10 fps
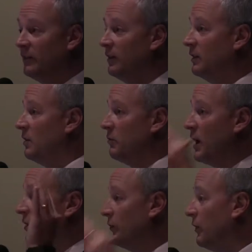It's that their
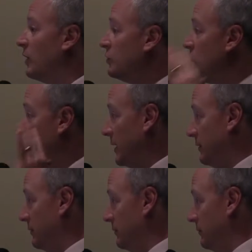rates
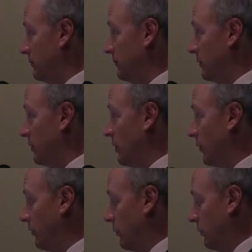fluctuate as you
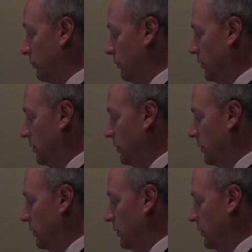go through.